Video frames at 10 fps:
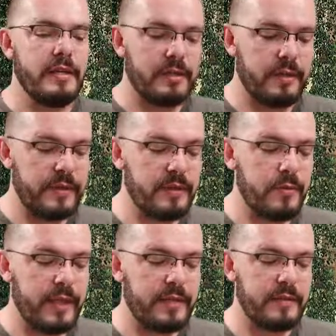So he's
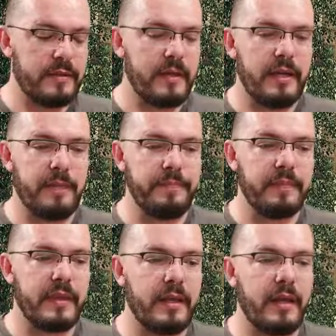quite an
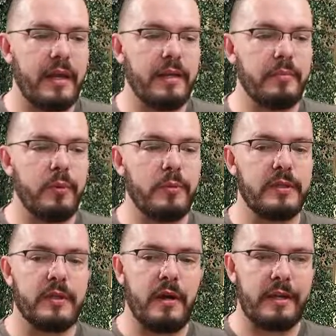
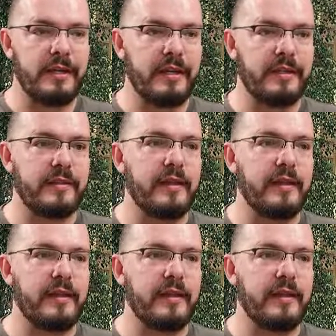important architect,